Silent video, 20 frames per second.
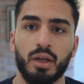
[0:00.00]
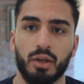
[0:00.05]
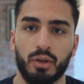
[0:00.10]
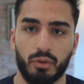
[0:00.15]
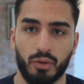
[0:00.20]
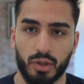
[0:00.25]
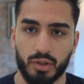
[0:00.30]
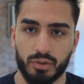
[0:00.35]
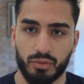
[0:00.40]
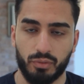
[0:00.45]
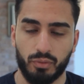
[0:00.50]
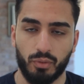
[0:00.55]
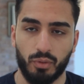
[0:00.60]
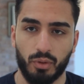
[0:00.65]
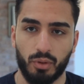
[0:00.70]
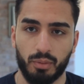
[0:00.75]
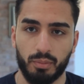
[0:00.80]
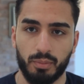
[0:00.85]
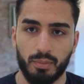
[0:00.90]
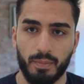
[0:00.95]
CREST
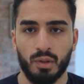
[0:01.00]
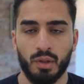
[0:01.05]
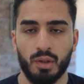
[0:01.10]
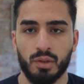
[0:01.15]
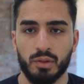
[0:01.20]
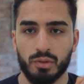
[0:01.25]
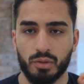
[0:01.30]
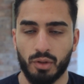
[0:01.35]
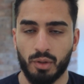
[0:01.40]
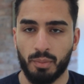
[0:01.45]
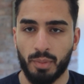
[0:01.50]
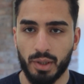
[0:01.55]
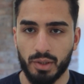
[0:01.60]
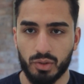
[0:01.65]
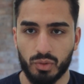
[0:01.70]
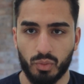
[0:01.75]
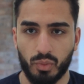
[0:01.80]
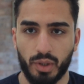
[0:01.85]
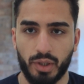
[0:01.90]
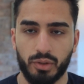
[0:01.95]
form. So the
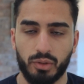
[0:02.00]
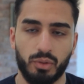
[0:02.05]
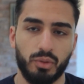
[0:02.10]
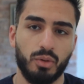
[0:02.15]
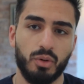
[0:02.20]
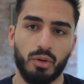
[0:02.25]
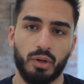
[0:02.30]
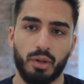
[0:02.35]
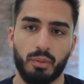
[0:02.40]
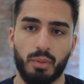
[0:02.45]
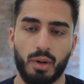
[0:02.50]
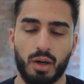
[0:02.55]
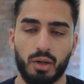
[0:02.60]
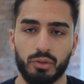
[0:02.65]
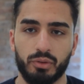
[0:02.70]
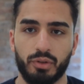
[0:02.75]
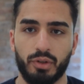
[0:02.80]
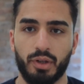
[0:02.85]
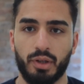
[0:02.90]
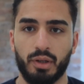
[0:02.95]
best way to go on
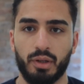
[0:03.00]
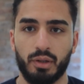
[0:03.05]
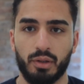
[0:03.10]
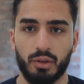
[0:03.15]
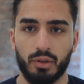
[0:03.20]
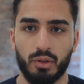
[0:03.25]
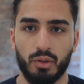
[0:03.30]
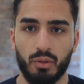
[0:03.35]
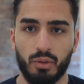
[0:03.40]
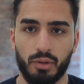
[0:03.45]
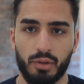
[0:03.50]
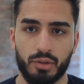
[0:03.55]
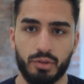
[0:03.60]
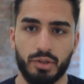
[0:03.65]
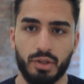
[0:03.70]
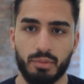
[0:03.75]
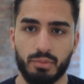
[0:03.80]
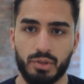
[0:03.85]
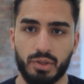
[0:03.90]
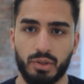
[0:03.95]
about it, go on the
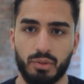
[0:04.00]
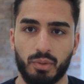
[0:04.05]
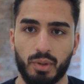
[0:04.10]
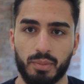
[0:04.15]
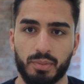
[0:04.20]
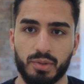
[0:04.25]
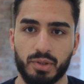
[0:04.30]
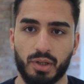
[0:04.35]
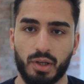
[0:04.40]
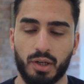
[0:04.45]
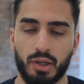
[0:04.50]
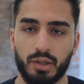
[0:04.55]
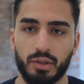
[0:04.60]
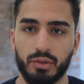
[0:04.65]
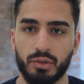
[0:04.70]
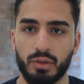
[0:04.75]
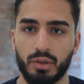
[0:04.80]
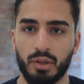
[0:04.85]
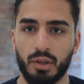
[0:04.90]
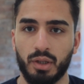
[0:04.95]
GMC
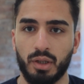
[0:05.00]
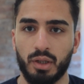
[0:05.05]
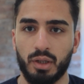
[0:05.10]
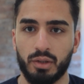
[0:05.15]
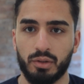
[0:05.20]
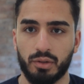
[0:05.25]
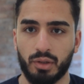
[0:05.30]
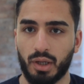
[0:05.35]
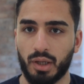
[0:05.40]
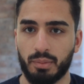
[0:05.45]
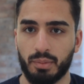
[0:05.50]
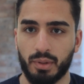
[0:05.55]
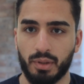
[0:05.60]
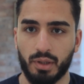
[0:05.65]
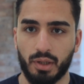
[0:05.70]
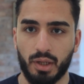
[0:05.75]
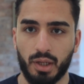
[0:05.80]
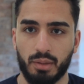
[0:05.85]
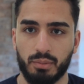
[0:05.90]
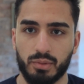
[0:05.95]
website, type in
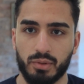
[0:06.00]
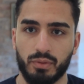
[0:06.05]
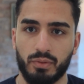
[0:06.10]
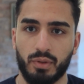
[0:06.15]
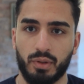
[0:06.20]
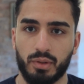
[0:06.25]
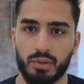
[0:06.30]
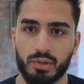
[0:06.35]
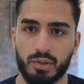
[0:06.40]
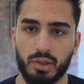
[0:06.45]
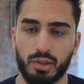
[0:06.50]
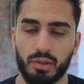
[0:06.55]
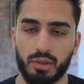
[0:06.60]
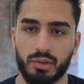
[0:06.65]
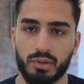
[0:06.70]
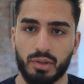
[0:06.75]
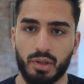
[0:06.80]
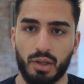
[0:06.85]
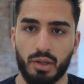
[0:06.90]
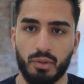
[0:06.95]
the names of the
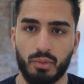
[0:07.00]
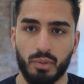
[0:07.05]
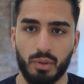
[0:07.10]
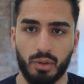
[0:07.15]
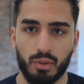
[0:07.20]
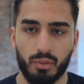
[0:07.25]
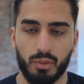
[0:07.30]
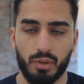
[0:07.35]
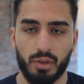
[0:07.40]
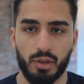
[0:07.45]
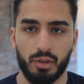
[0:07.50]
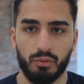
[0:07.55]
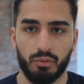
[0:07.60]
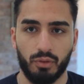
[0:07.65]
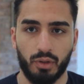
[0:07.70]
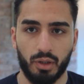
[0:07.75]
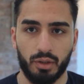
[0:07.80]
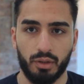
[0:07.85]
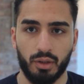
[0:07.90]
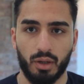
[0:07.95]
consultants that you work with, and
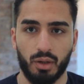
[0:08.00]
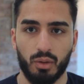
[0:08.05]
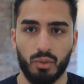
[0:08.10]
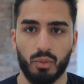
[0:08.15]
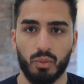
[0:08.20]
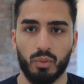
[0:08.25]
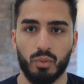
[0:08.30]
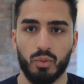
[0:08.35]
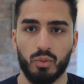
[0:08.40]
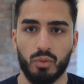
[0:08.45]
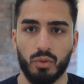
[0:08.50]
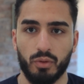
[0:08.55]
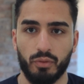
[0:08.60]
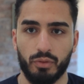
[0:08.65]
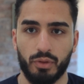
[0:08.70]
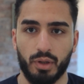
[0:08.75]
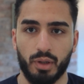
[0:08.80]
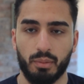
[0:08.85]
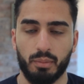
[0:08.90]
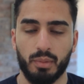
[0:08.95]
find out who
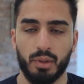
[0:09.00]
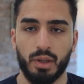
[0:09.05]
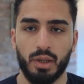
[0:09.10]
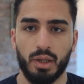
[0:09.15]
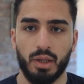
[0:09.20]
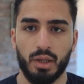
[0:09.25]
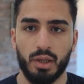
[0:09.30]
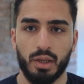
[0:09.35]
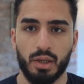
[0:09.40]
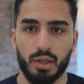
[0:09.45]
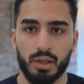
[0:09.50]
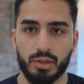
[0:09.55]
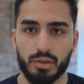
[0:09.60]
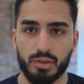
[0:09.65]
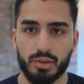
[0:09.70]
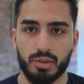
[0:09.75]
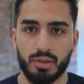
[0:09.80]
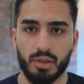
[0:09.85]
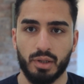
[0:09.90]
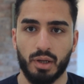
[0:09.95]
of them
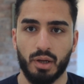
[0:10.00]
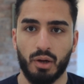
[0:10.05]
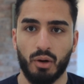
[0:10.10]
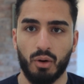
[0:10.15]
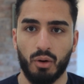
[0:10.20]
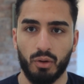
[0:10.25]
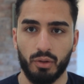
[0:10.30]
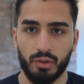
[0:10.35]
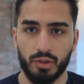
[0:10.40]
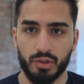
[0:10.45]
is on